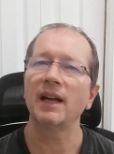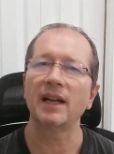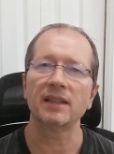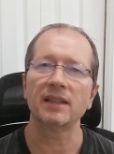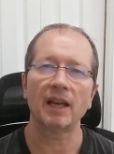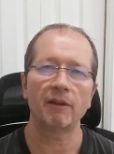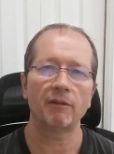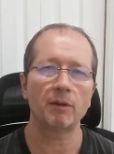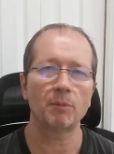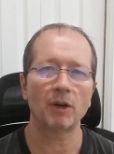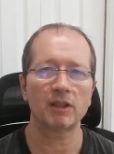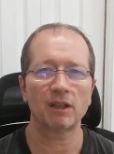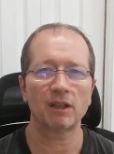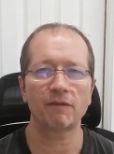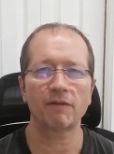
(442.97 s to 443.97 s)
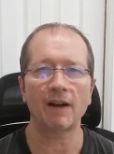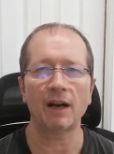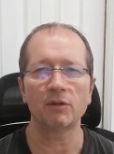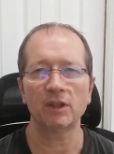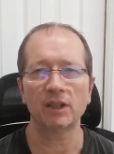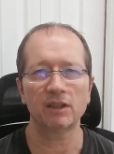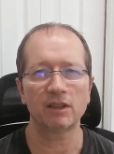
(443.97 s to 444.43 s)
and everybody
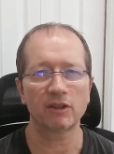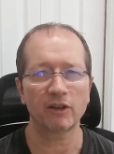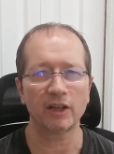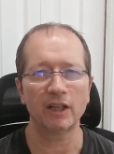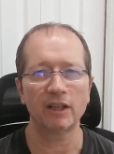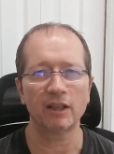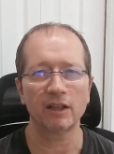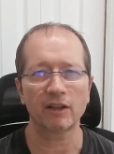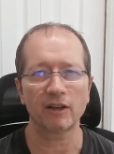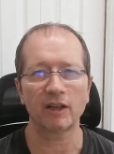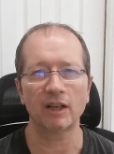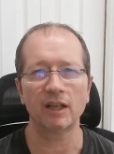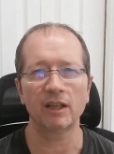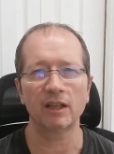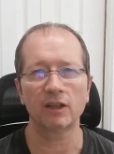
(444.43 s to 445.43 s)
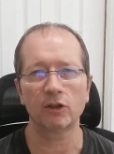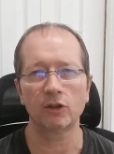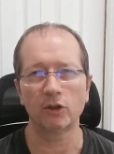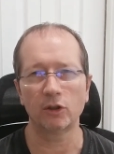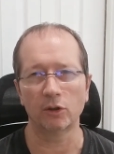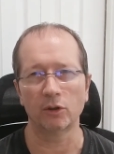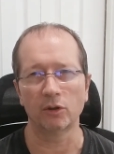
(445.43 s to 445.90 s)
found it really, really
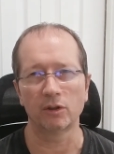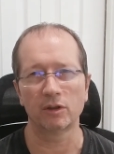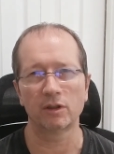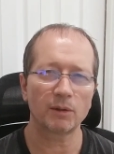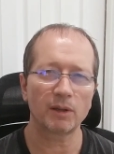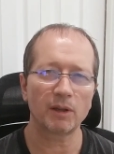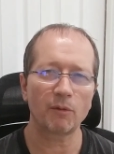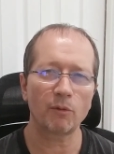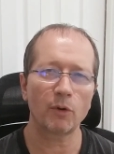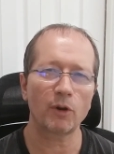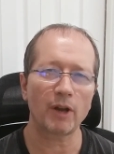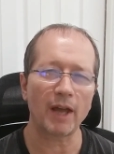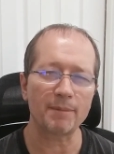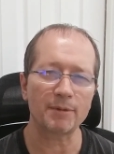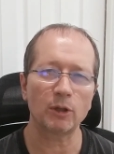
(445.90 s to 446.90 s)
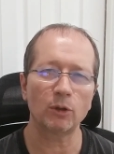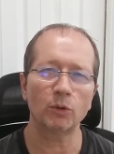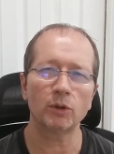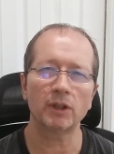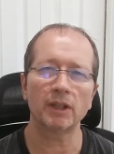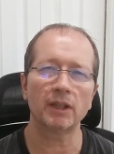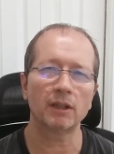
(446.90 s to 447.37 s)
good. So there were
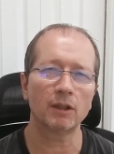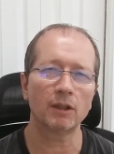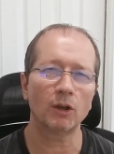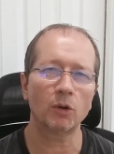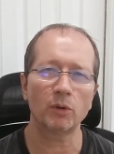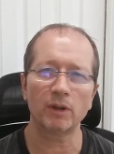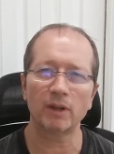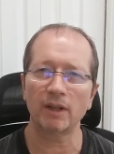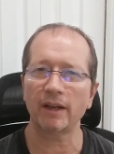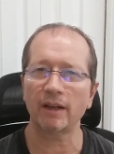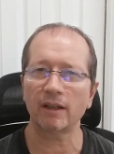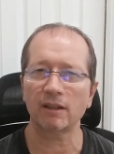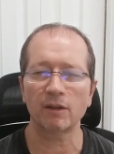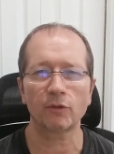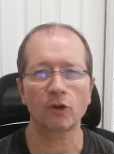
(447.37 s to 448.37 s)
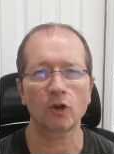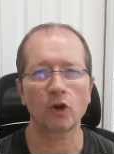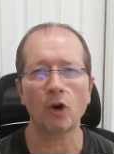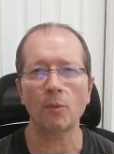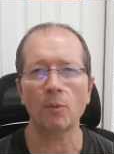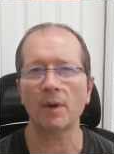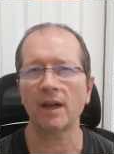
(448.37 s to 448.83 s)
absolutely no negative
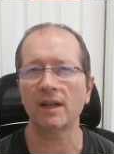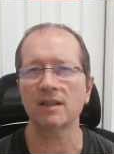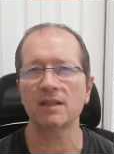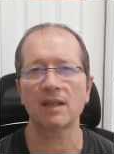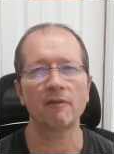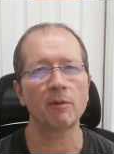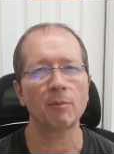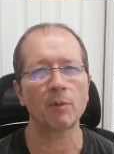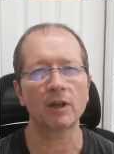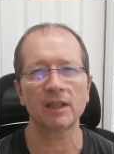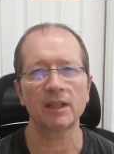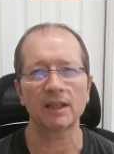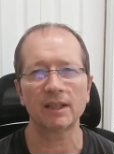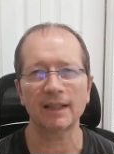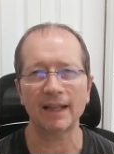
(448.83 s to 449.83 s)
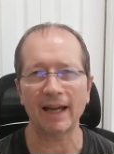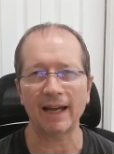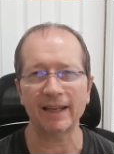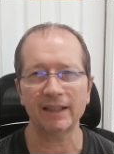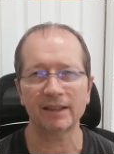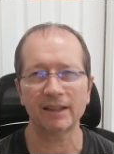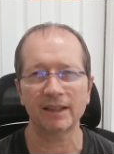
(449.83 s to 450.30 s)
comments. Everybody
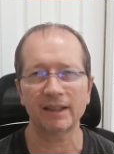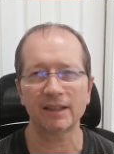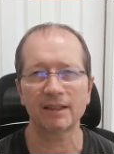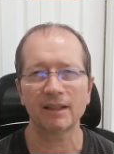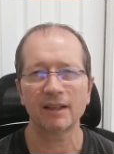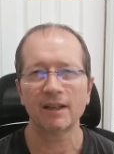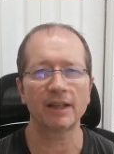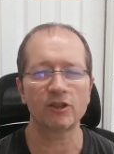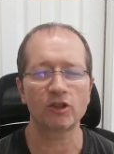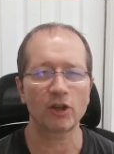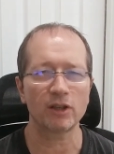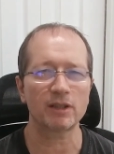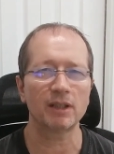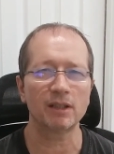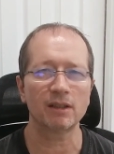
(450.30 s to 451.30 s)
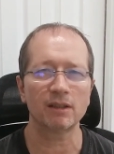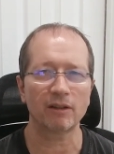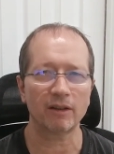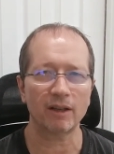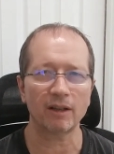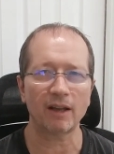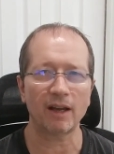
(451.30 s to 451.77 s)
liked it. They just didn't
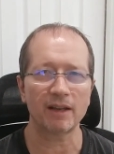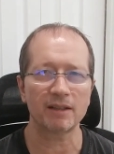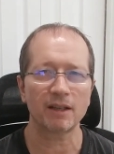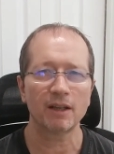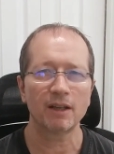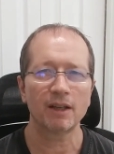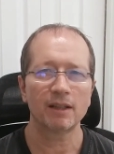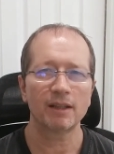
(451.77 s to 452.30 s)
realize